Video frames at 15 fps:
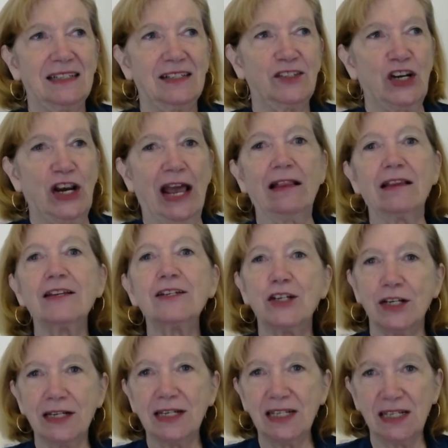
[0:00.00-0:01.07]

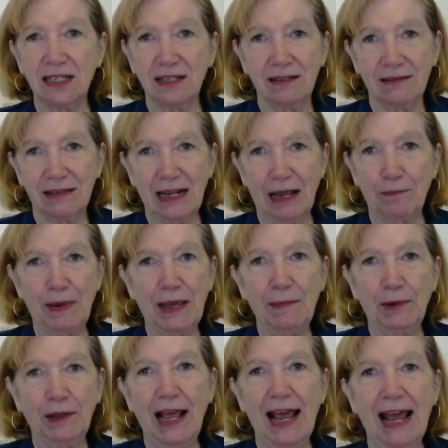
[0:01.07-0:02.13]
challenges that
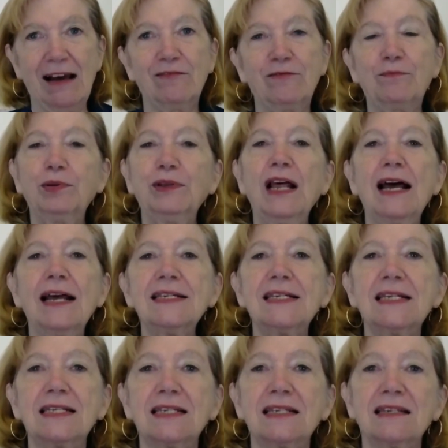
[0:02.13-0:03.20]
people have,
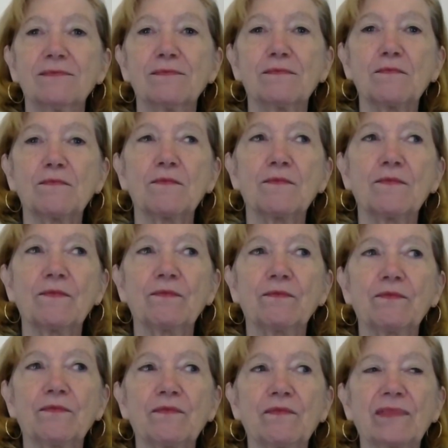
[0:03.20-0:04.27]
plus
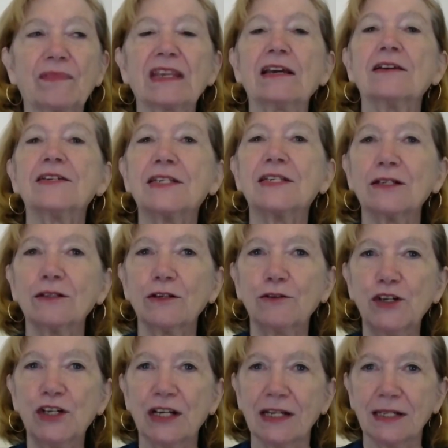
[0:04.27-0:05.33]

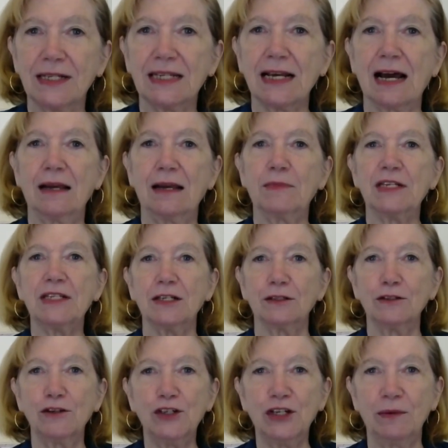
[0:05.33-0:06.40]
solutions. I'm a
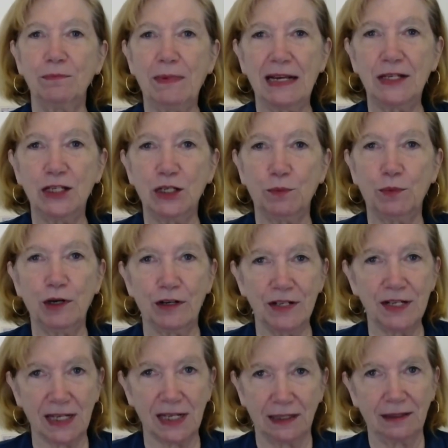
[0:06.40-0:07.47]
solution-based
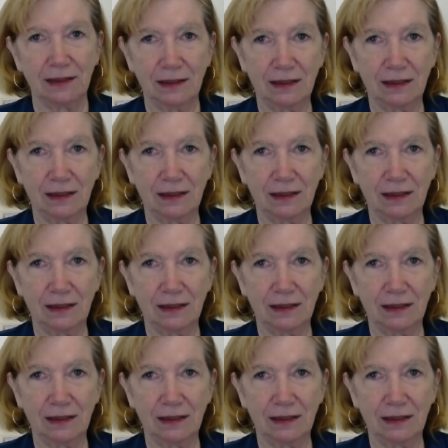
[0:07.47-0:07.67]
person.